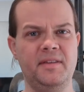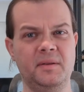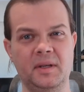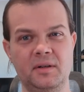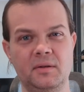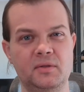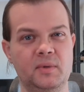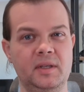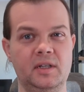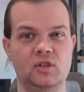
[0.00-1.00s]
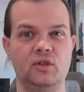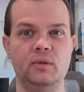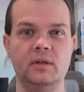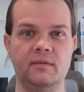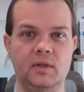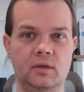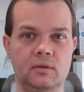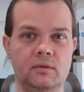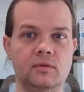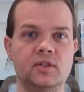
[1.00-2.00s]
I think Linear is really intuitive to
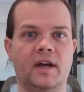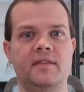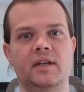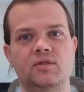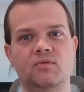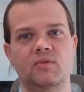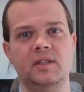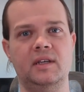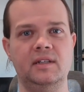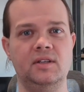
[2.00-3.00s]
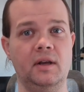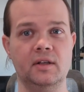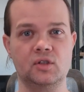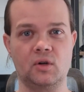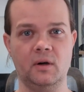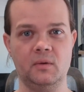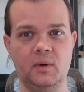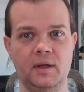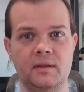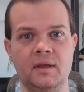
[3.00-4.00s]
use. I think it's really easy to get started
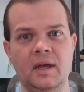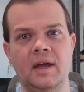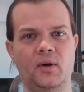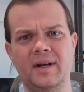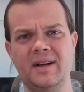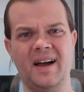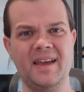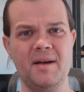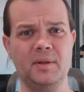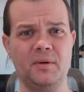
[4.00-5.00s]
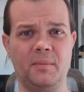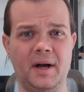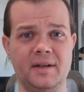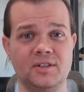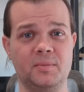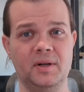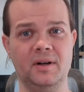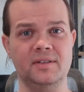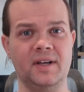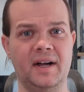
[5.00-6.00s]
with. Granted, I am a little biased
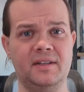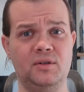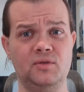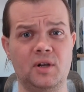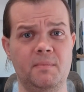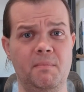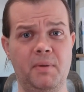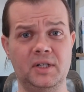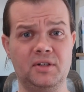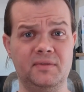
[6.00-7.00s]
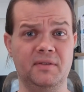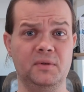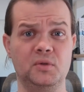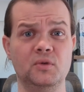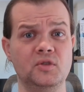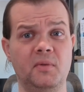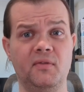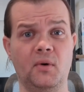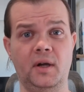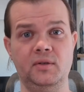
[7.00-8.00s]
because I'd used a bunch of different tools
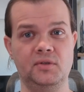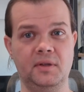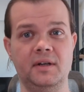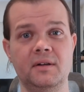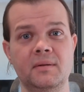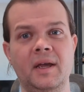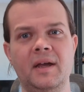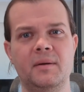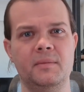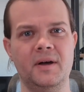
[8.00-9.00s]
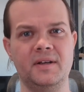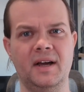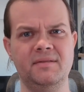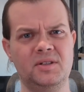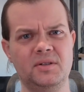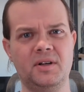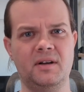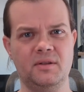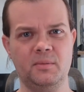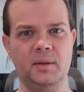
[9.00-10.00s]
before I used Linear, but I've still taught
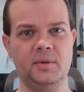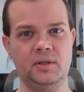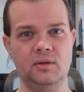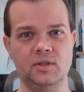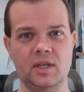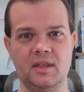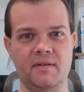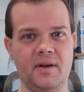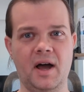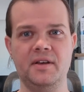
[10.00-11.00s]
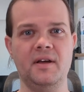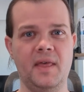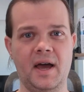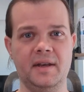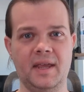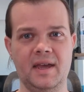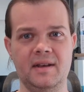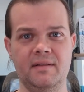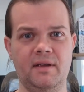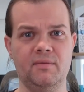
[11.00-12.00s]
other people to use it that have not done that,
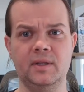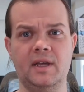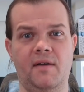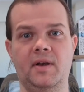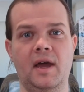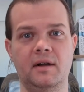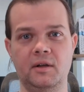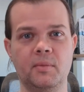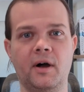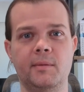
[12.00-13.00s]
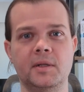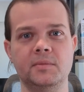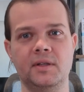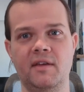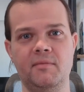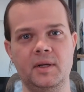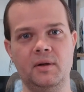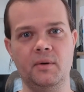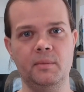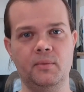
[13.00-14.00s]
and they really haven't had any problems, and they've been
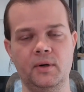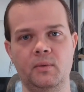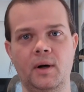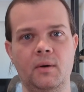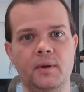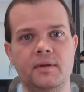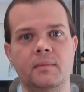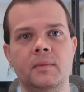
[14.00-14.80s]
going pretty well with it.